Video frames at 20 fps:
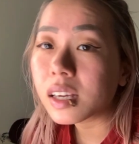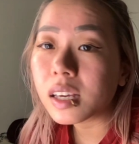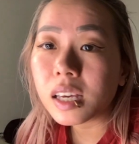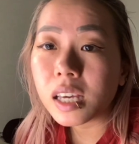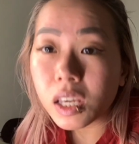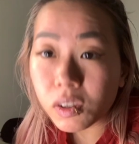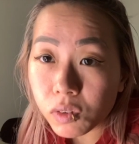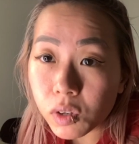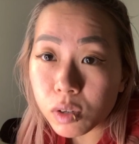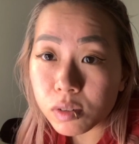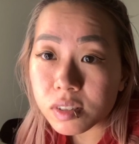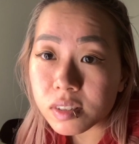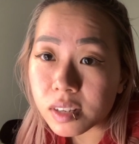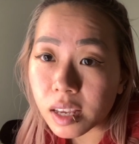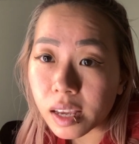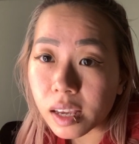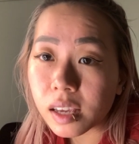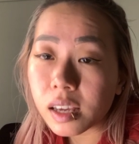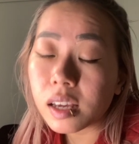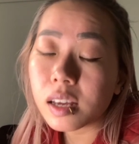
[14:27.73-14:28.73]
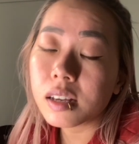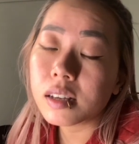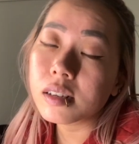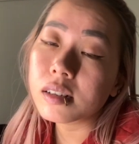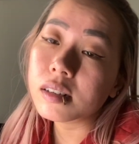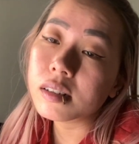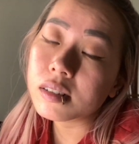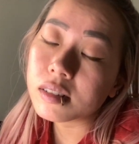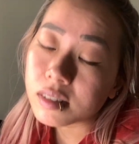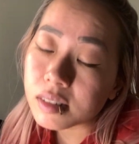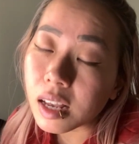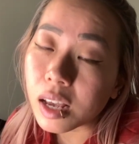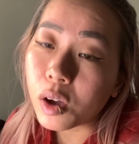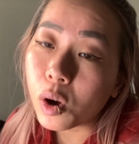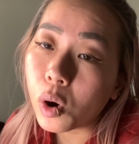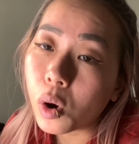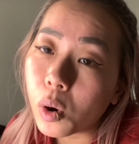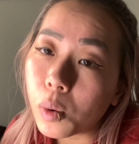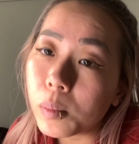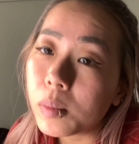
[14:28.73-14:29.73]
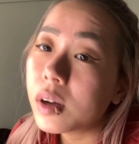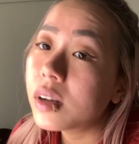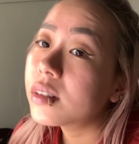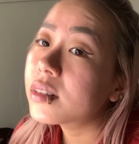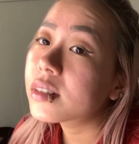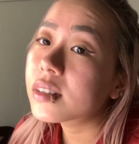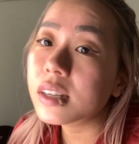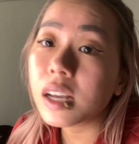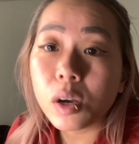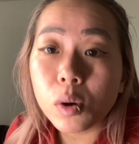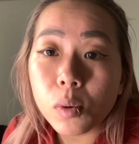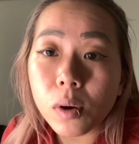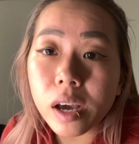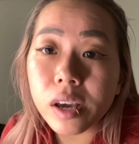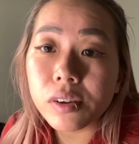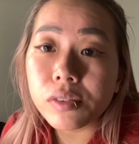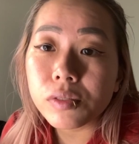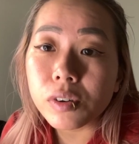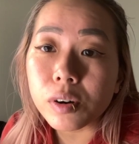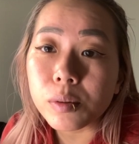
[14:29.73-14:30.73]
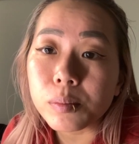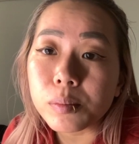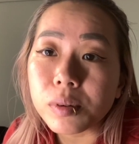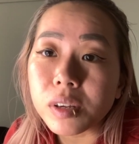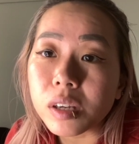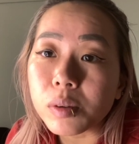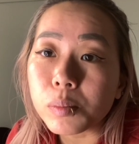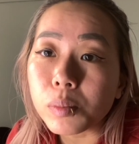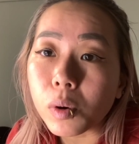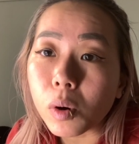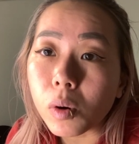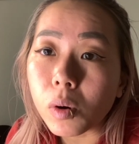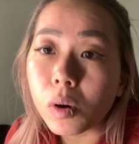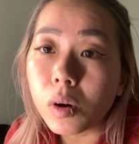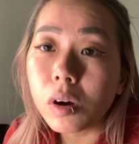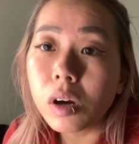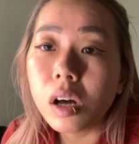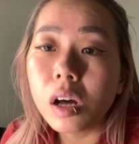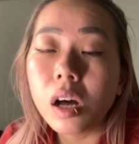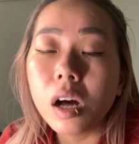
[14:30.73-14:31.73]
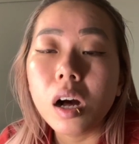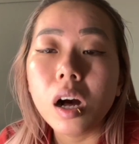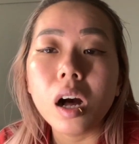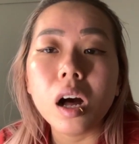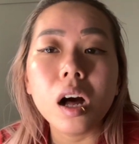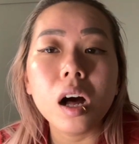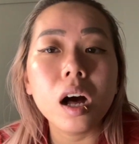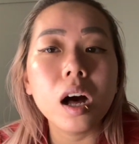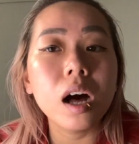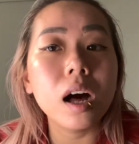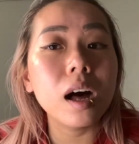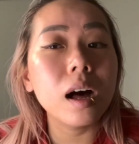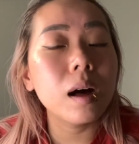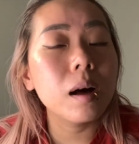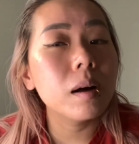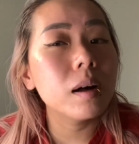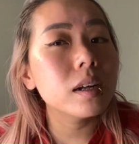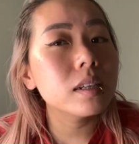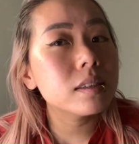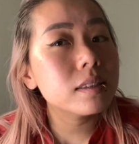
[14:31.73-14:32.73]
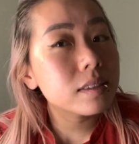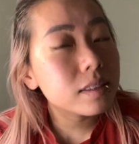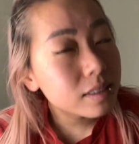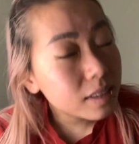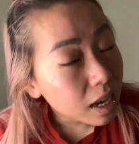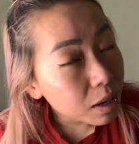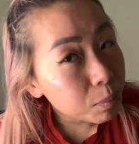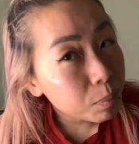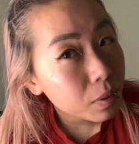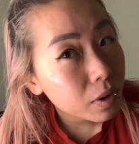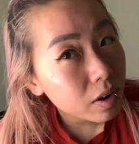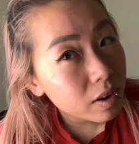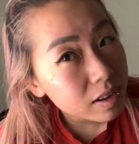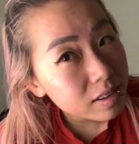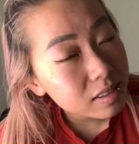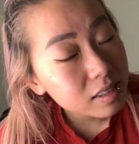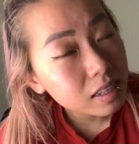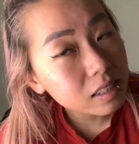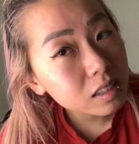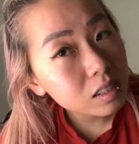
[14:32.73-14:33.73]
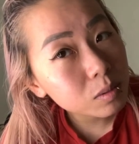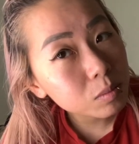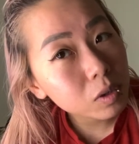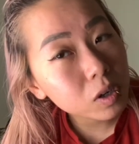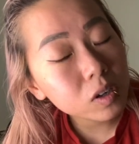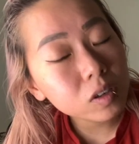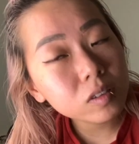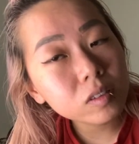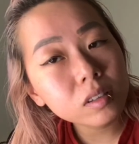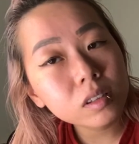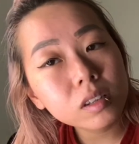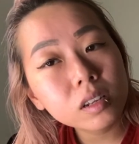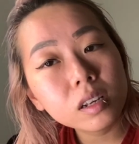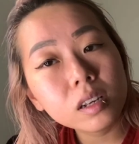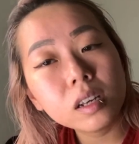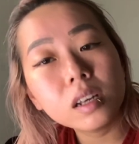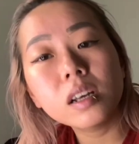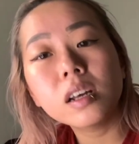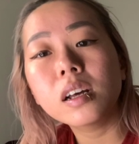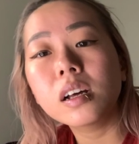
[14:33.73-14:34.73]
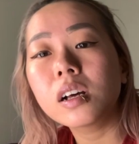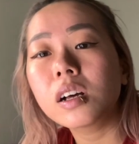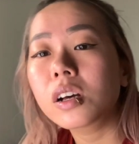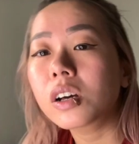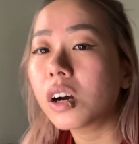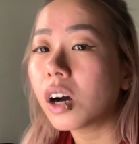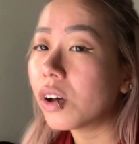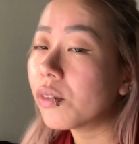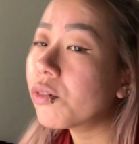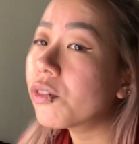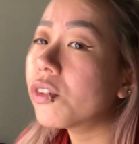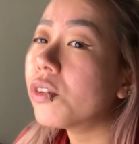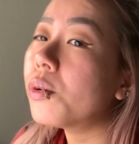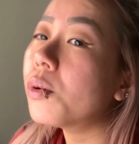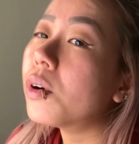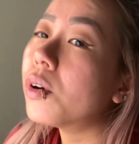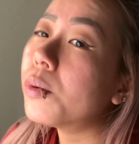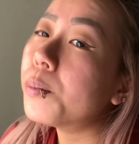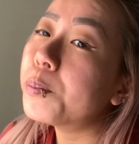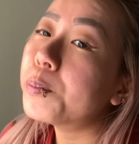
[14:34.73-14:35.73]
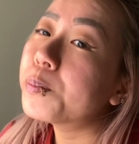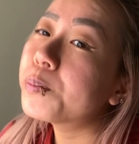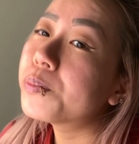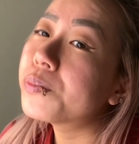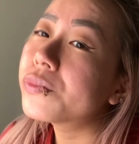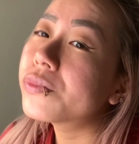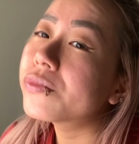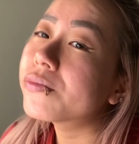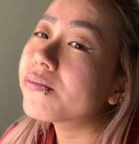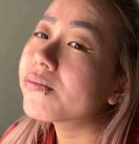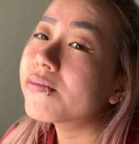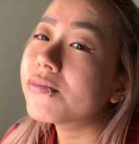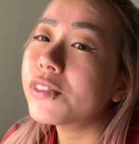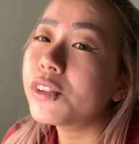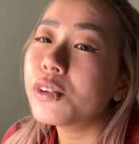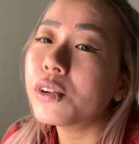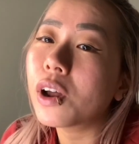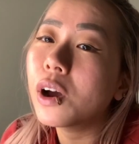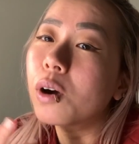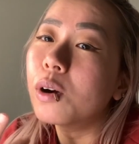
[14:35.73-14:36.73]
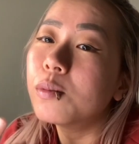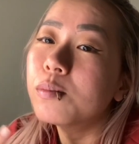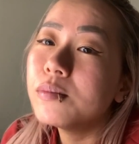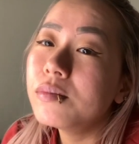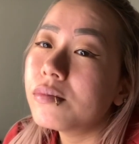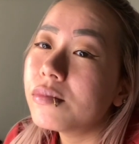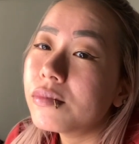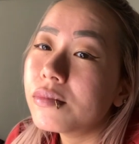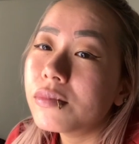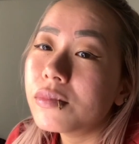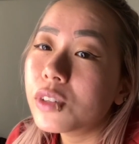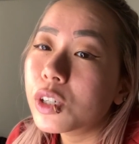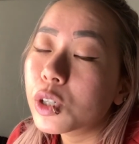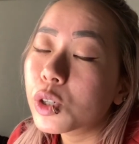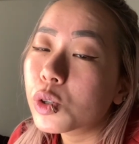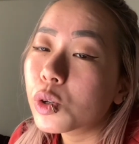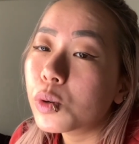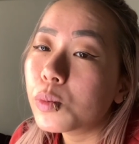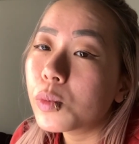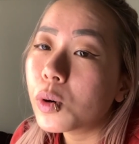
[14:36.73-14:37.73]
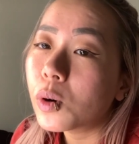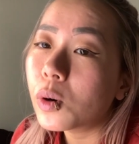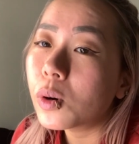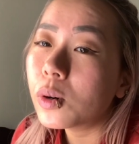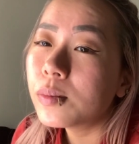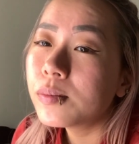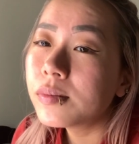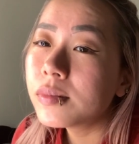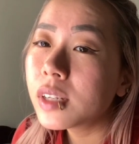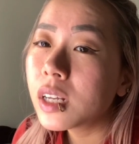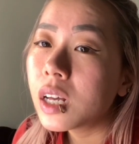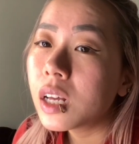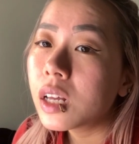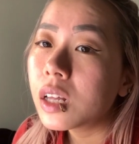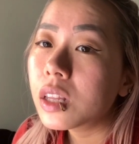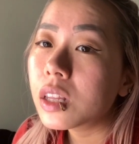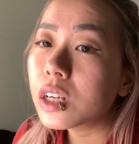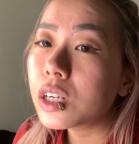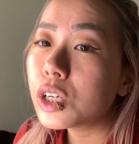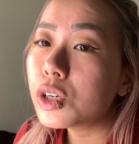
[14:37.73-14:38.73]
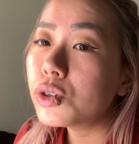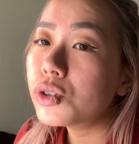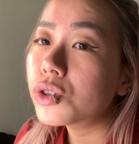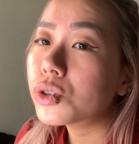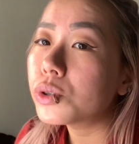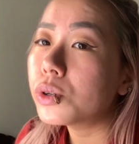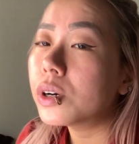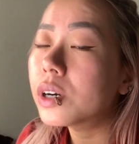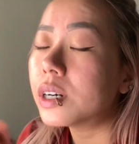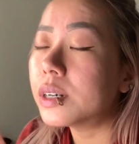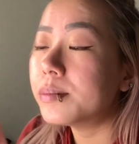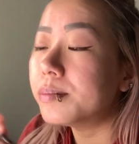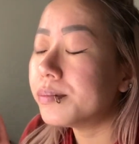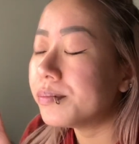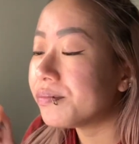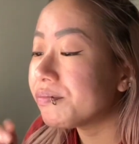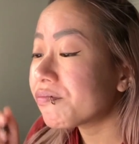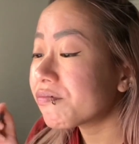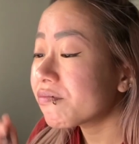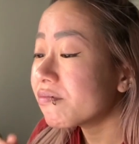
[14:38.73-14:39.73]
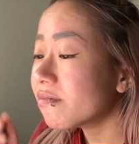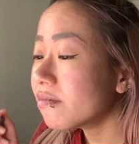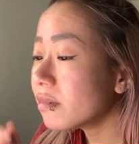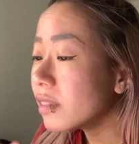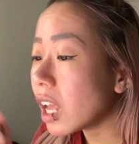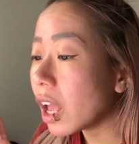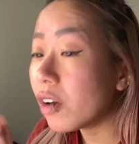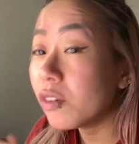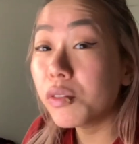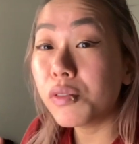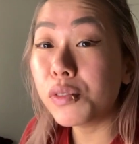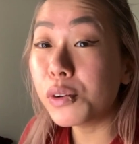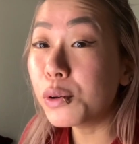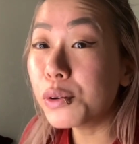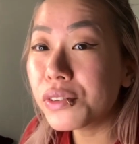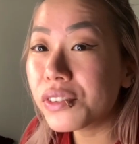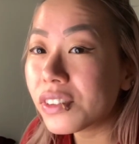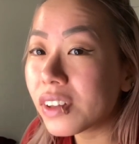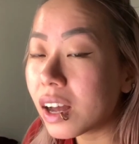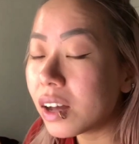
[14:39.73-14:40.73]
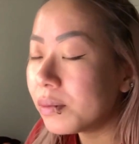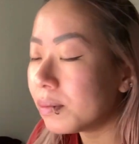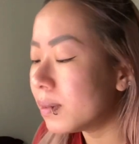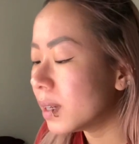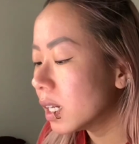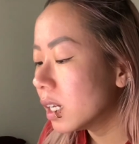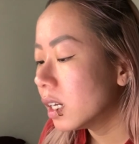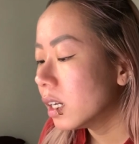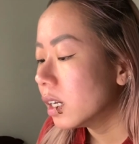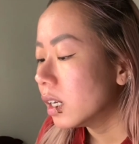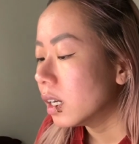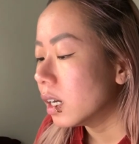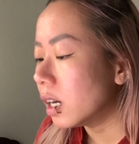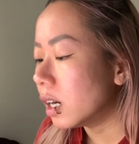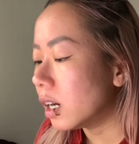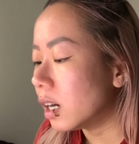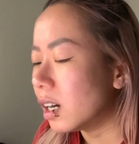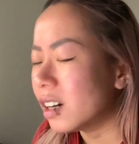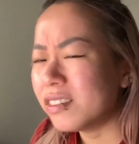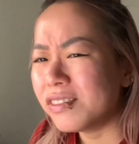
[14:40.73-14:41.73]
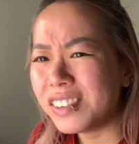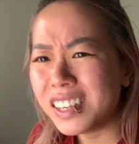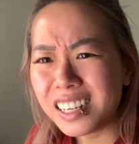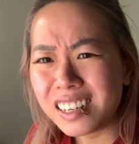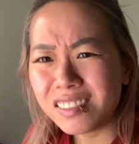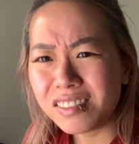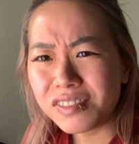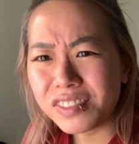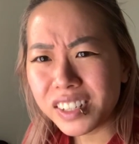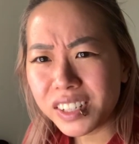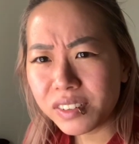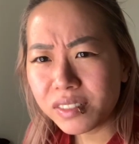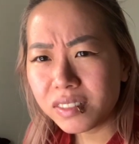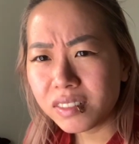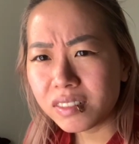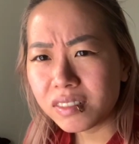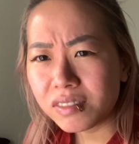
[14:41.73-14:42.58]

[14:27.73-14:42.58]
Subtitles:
if you're sick, stay home, stay away from people, take paracetamol, cough syrup, the normal, the usual flu stuff, Finrexin